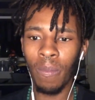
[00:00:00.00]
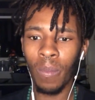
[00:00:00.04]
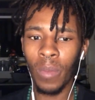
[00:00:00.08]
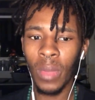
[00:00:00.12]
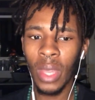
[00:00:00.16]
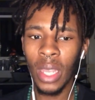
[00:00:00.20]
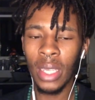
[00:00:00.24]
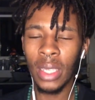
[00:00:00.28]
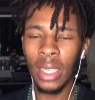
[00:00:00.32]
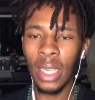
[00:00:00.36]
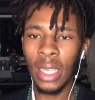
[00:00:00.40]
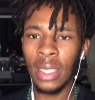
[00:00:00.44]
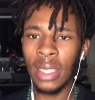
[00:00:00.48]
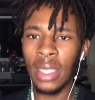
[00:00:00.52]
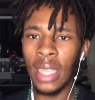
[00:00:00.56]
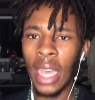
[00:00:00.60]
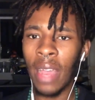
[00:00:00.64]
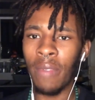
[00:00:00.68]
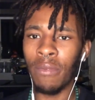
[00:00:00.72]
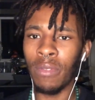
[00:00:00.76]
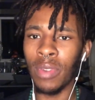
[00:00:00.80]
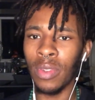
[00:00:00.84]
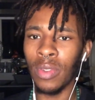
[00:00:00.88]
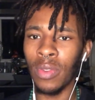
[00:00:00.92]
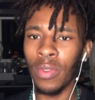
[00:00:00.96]
it's a sign
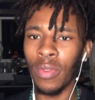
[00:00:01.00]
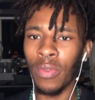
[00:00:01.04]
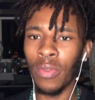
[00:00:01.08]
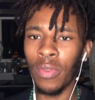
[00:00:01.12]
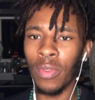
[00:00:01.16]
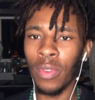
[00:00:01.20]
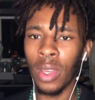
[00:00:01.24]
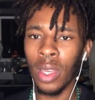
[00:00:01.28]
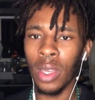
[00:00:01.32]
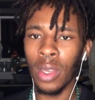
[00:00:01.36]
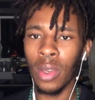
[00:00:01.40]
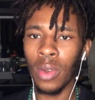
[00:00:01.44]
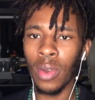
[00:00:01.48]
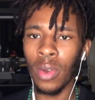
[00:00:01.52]
for something